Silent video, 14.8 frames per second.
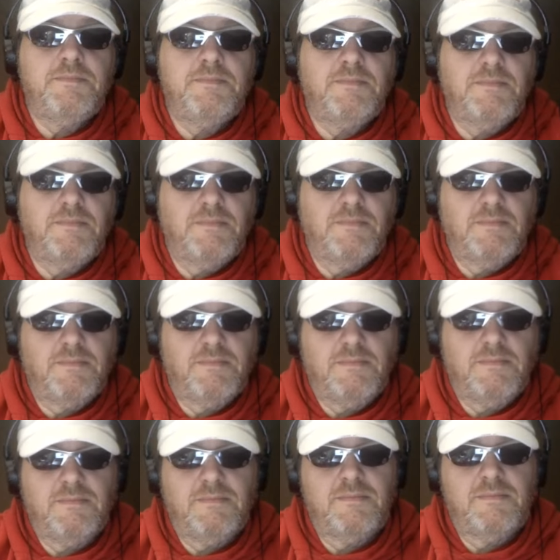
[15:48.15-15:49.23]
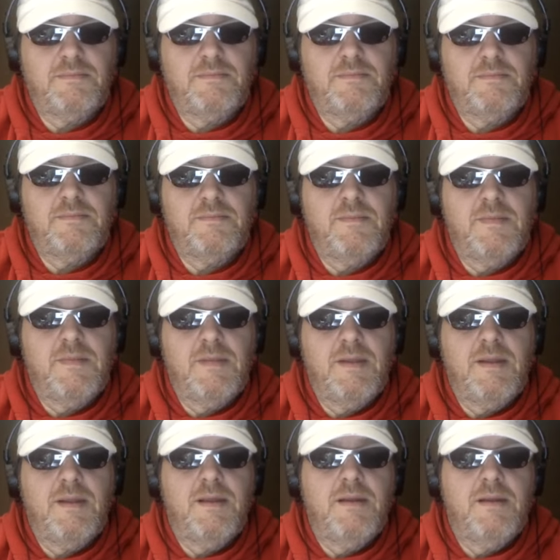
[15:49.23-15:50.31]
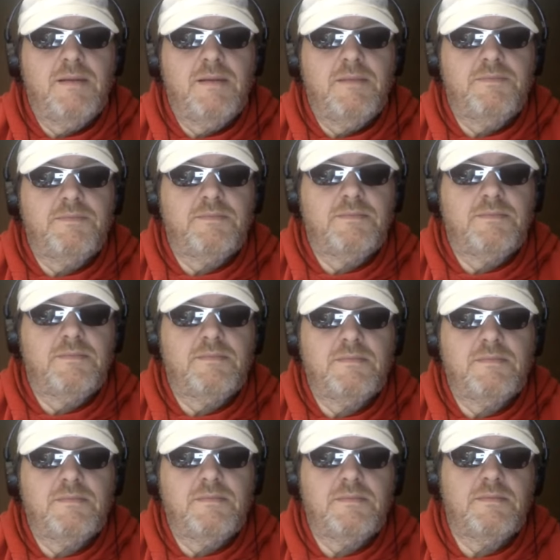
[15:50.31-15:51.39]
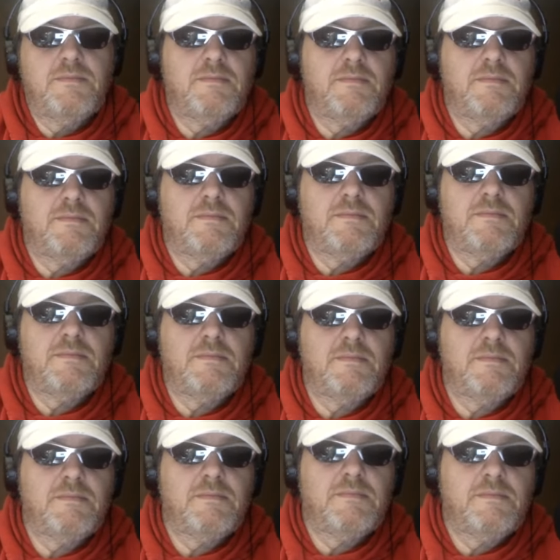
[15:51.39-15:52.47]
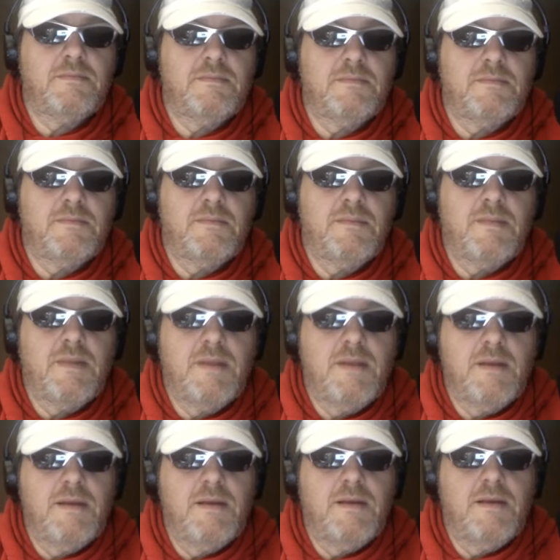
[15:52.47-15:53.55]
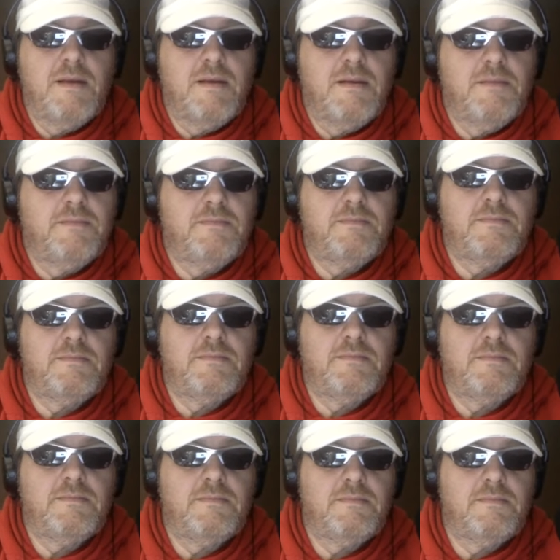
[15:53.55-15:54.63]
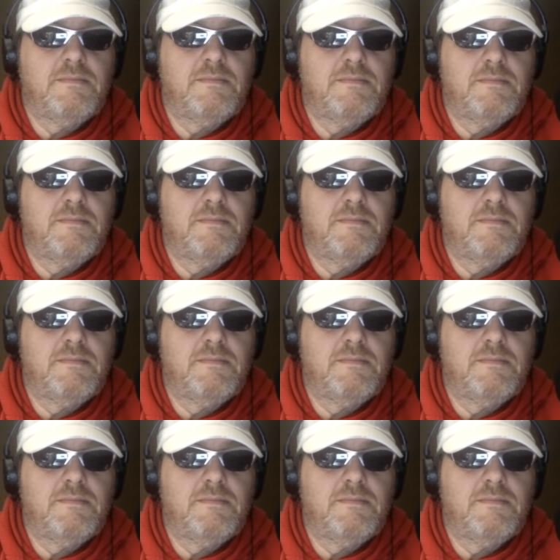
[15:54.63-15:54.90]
This person isn't speaking.